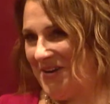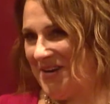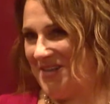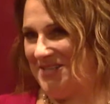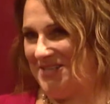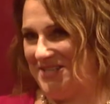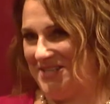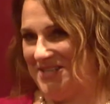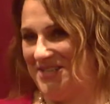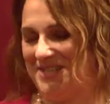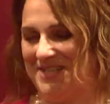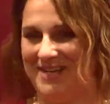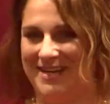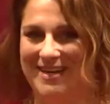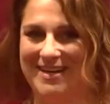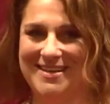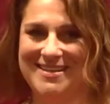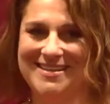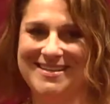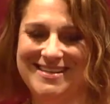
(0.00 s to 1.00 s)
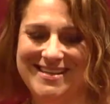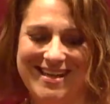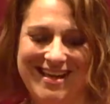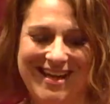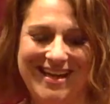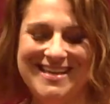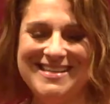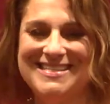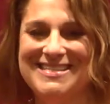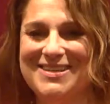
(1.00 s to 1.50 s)
conditioning.
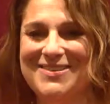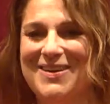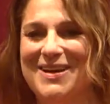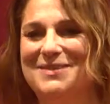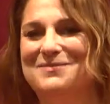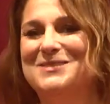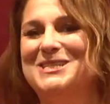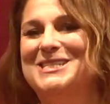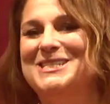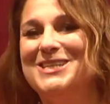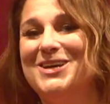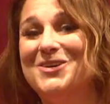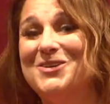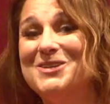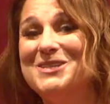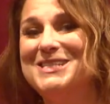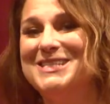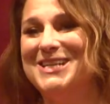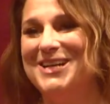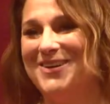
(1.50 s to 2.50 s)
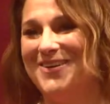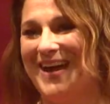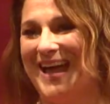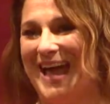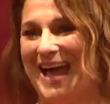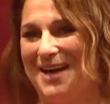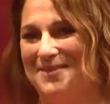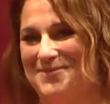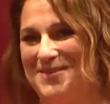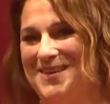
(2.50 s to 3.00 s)
So I'm so
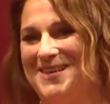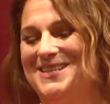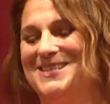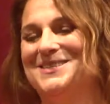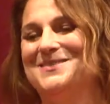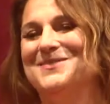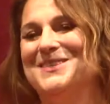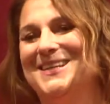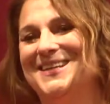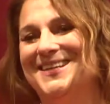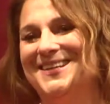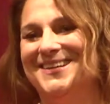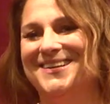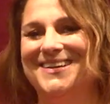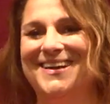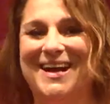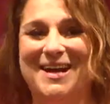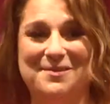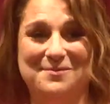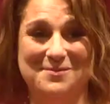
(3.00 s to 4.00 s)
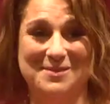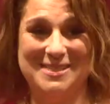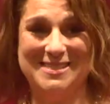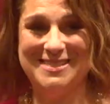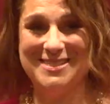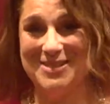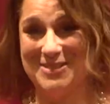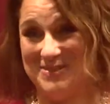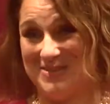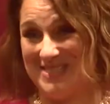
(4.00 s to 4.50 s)
happy to be here. I'm
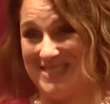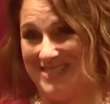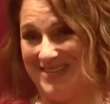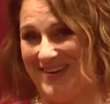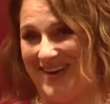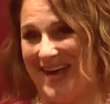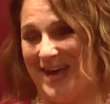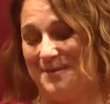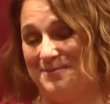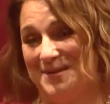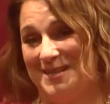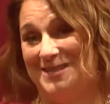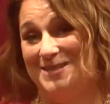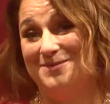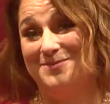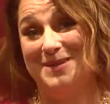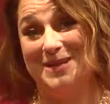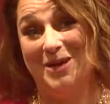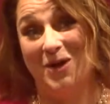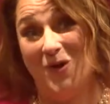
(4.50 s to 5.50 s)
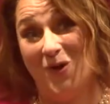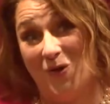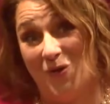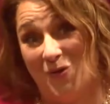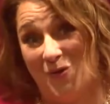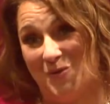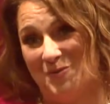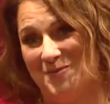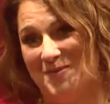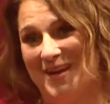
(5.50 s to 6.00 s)
so happy to be
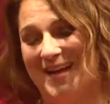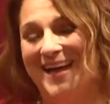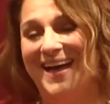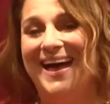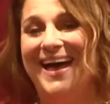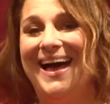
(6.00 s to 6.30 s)
home.